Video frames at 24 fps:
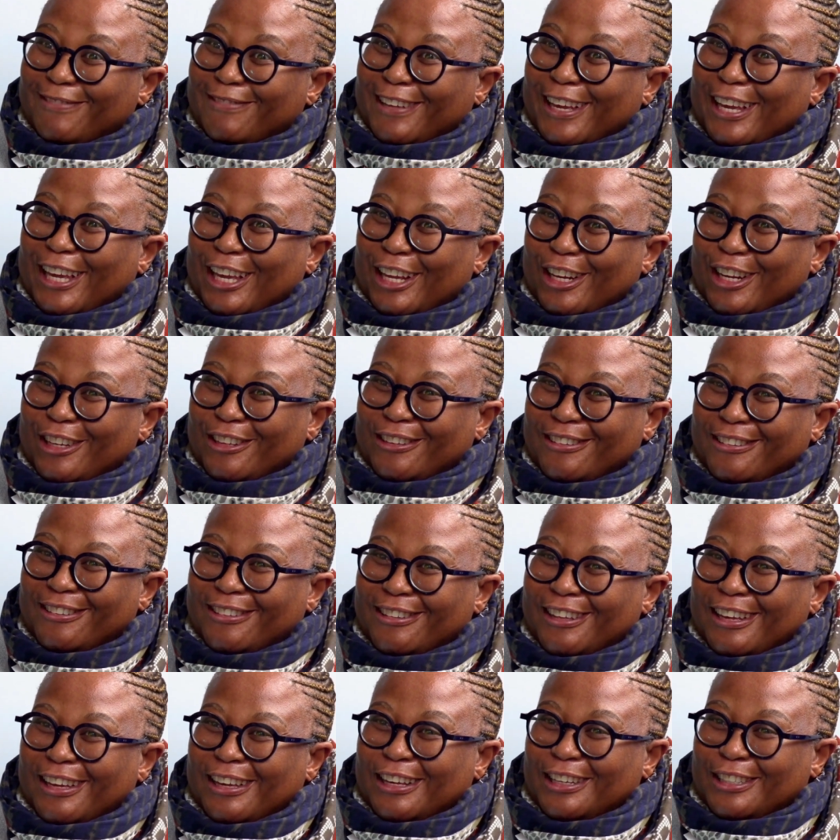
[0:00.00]
they get
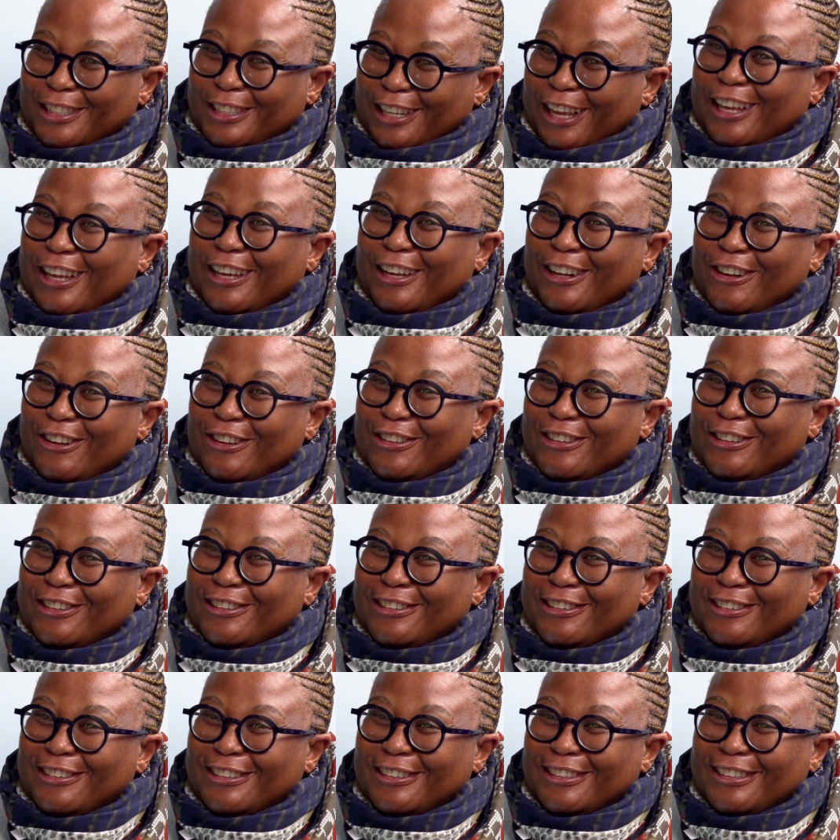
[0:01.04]

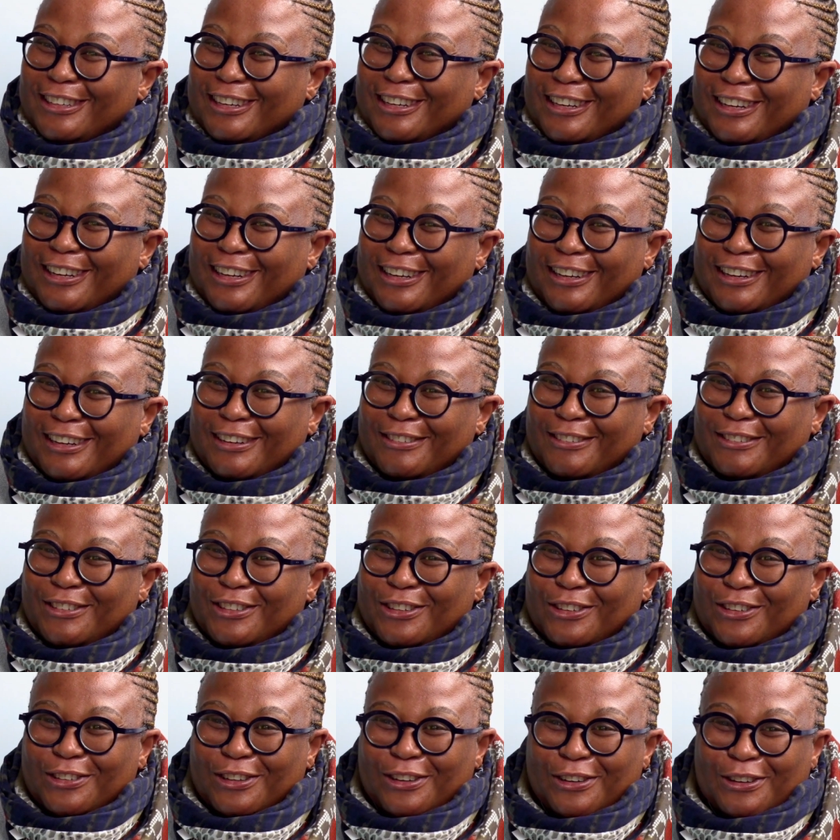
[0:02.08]

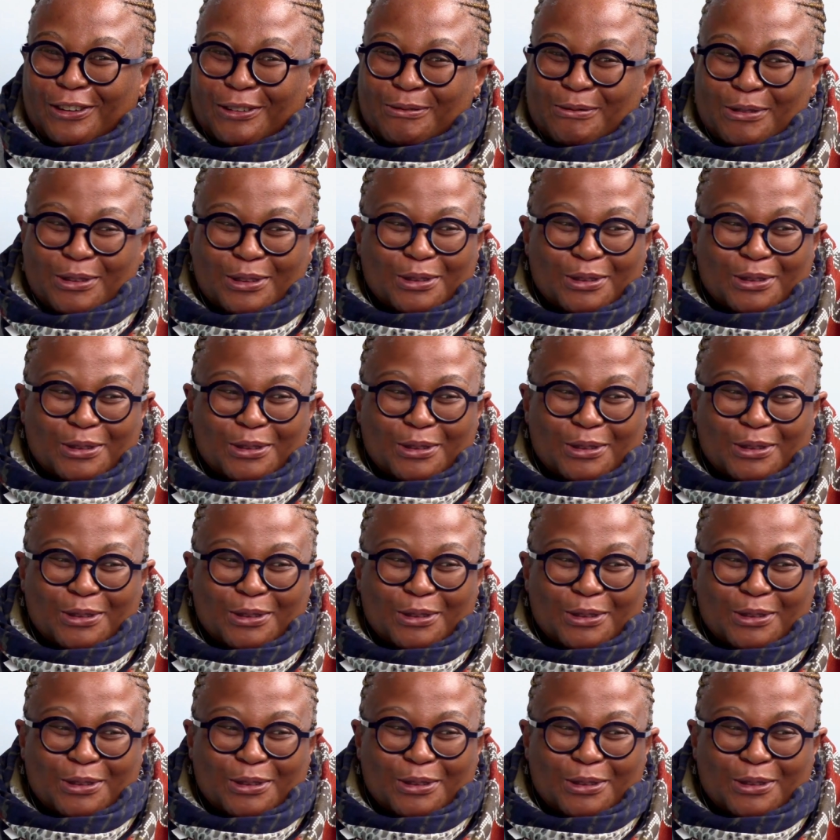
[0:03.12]
Takealot.com